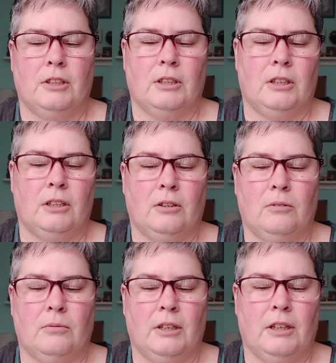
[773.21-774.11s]
you
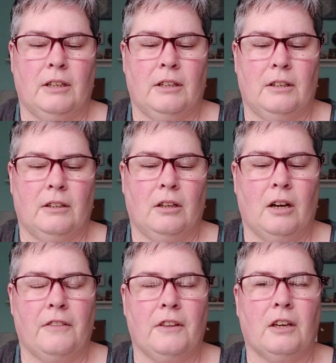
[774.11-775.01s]
know it, a lot
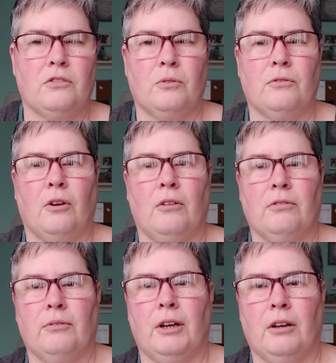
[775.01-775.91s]
of things revolve
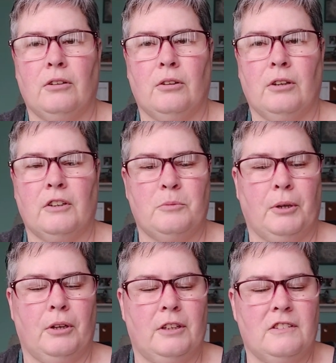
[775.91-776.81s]
around her
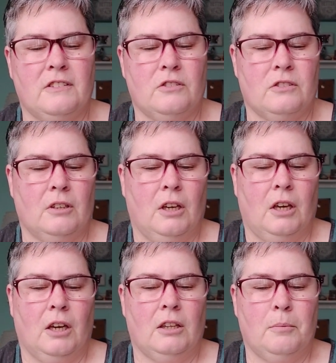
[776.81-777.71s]
experiences
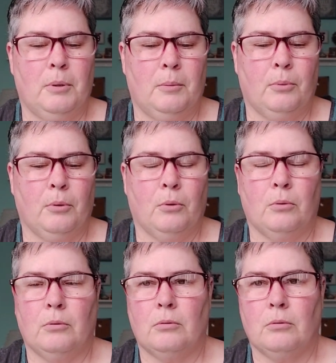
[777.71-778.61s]
and the
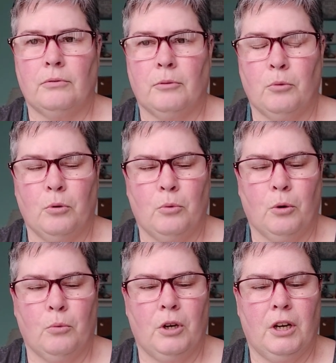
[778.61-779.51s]
people from World War
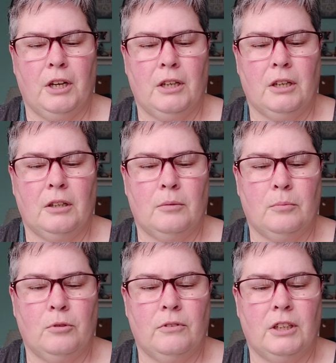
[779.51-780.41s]
One, and then
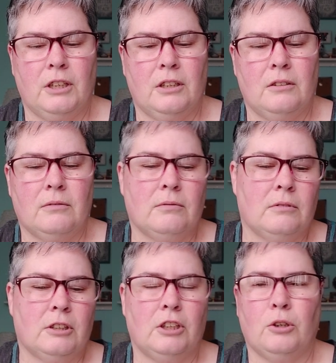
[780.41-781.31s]
moving in,
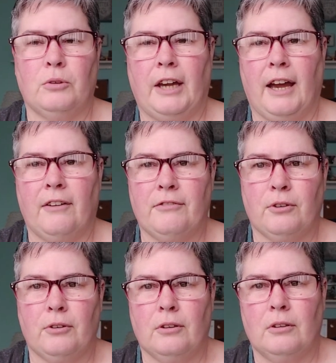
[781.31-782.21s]
you know, the
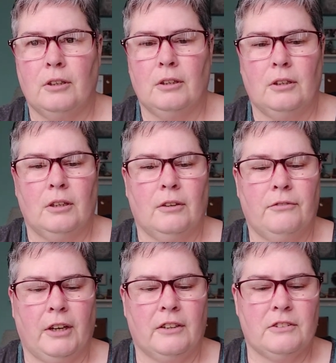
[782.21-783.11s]
after
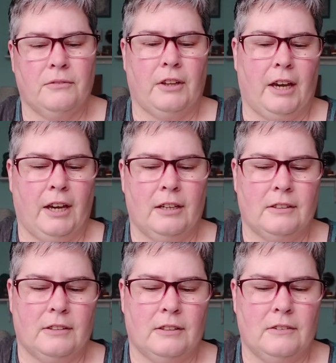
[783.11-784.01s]
effects of
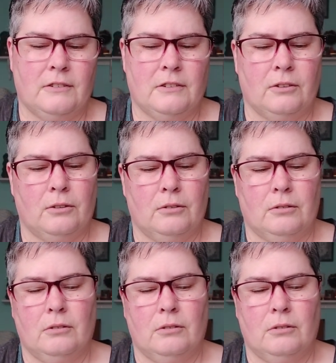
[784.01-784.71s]
that. So